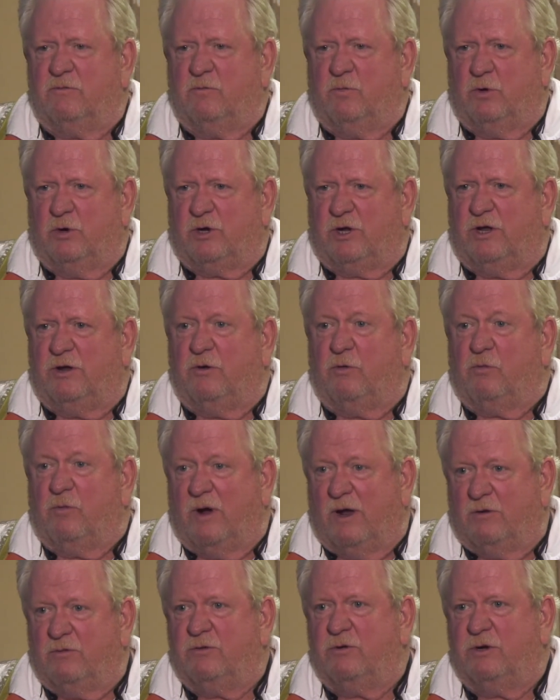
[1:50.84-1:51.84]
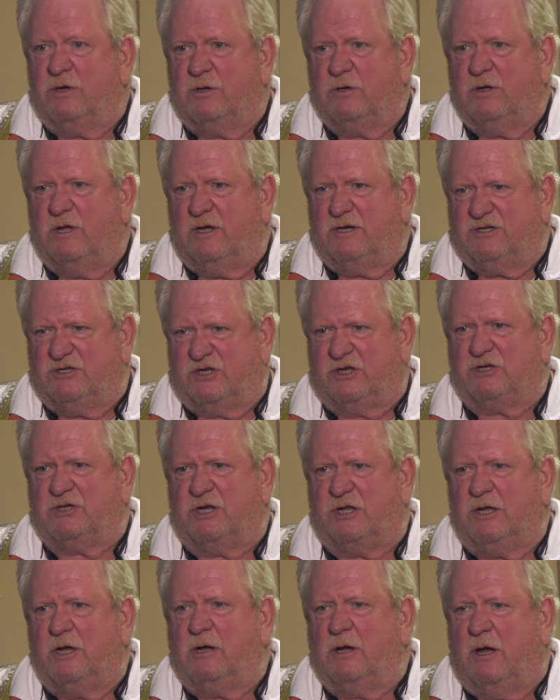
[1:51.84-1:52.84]
working around
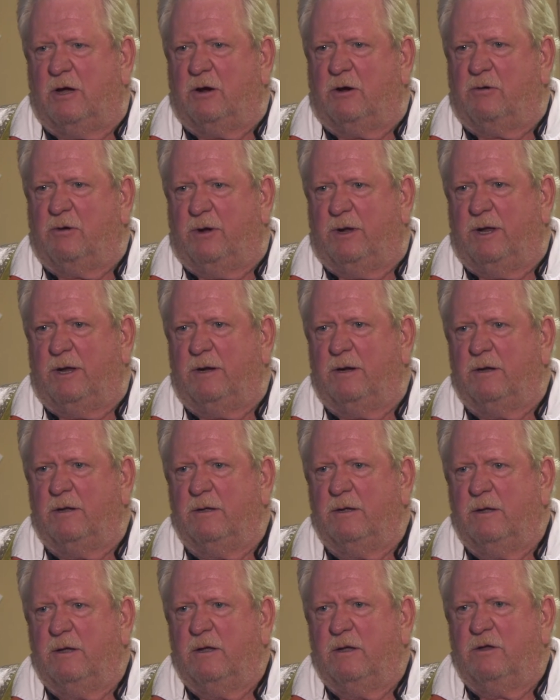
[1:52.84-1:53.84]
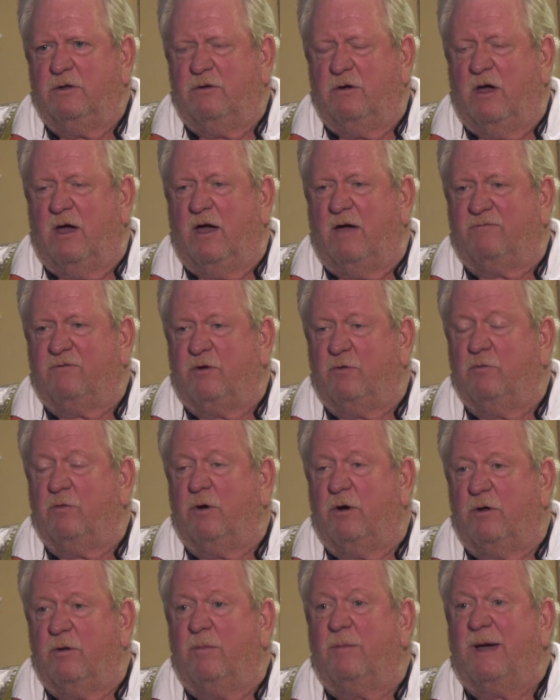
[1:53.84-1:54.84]
existing concrete, you have to
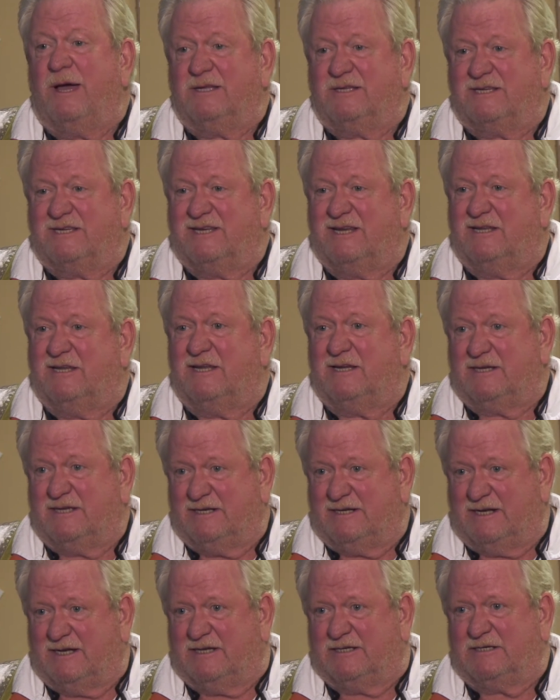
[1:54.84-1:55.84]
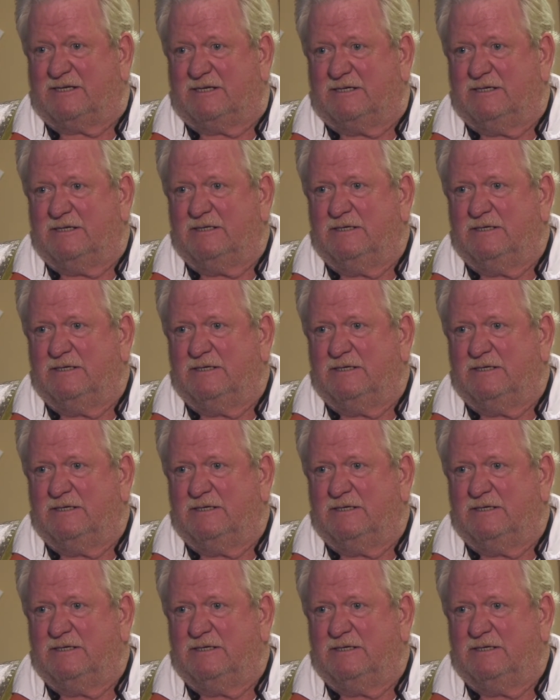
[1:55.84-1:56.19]
worry about silica dust.